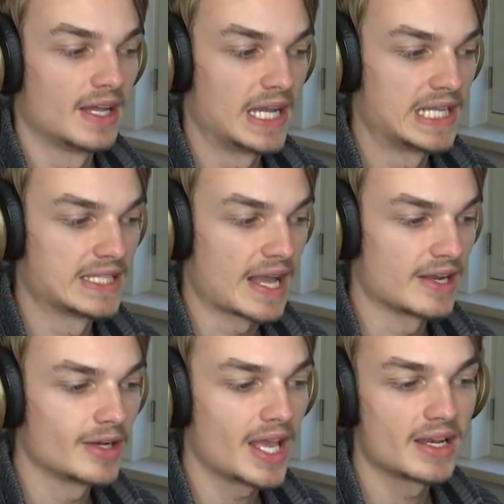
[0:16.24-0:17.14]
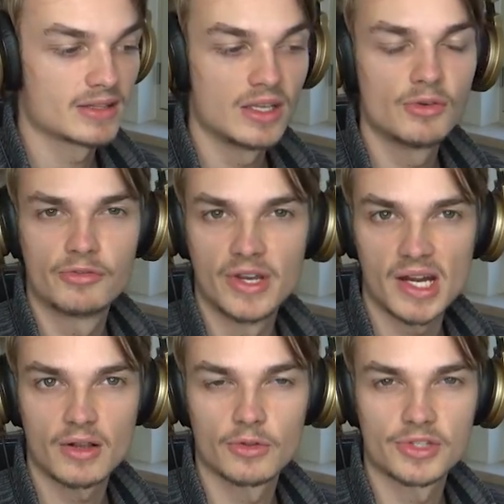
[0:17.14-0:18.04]
And I know they added new
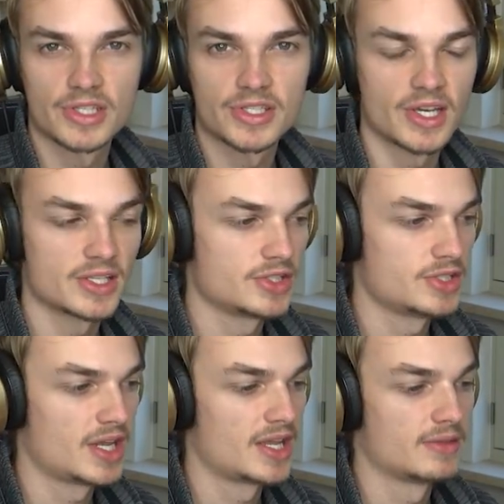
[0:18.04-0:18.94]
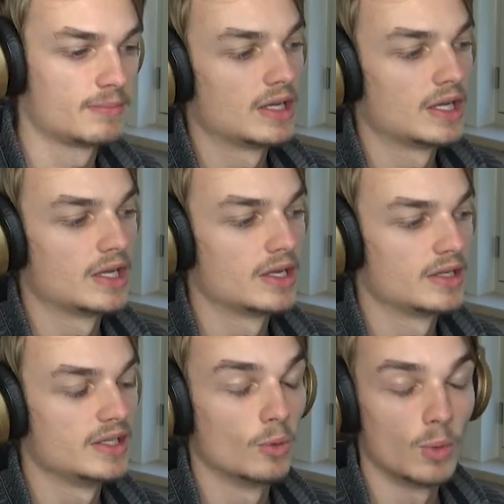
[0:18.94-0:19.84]
vehicles and such, and
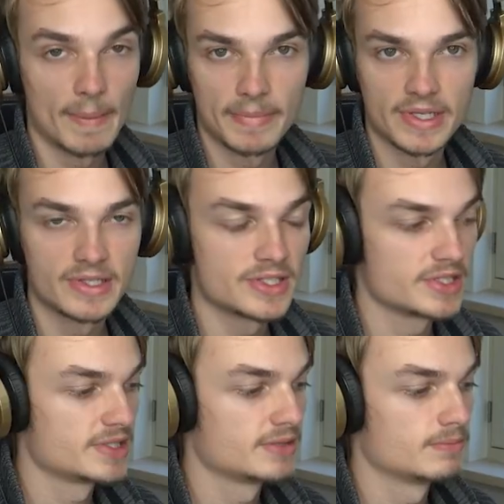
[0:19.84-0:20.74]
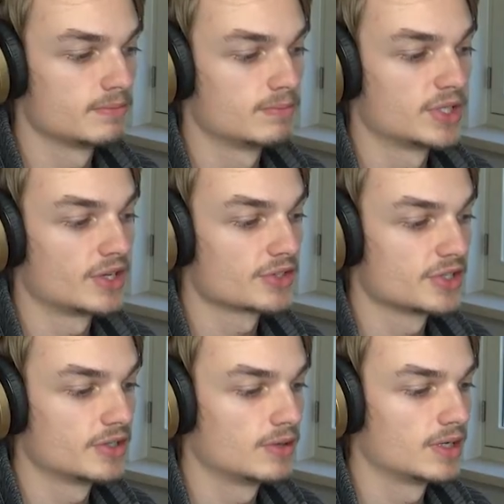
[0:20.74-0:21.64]
new weapons, but
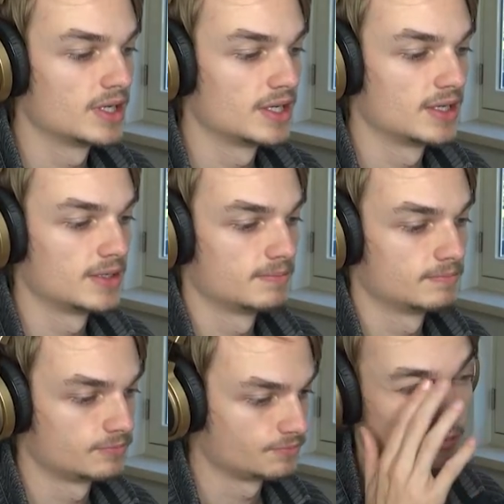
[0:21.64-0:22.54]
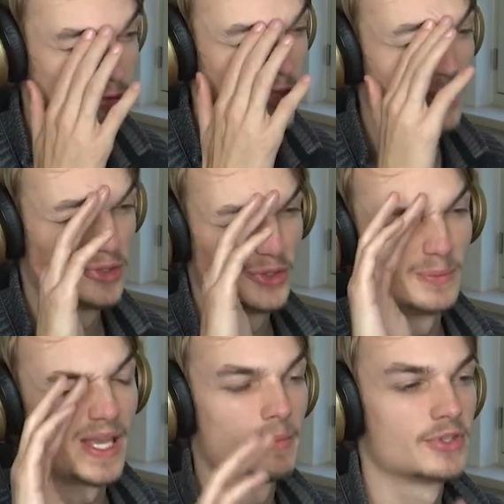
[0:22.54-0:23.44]
also for you to
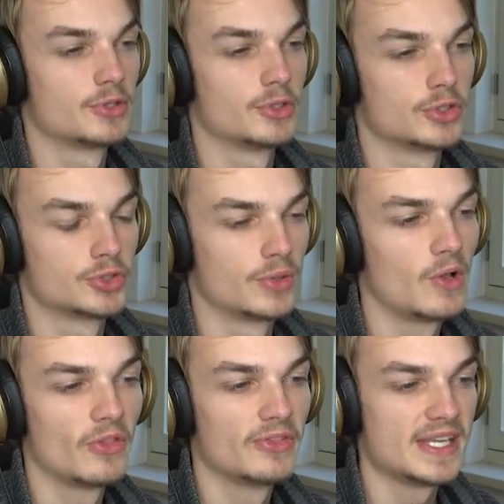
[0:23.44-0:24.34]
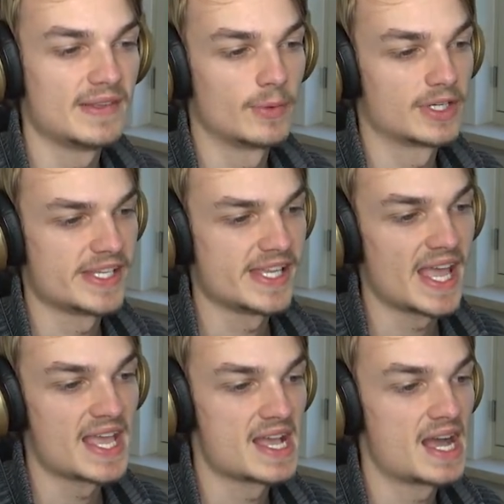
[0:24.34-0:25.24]
be able to control what the
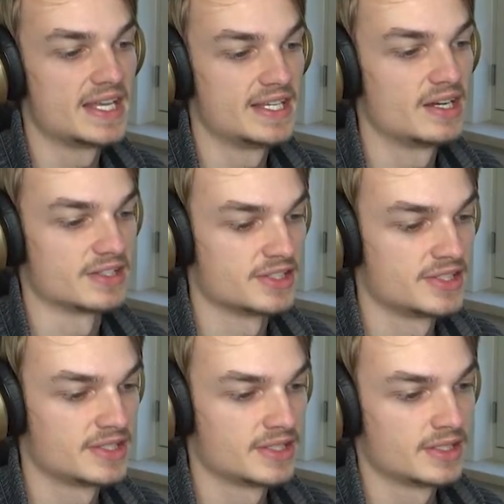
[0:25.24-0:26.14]
AI does.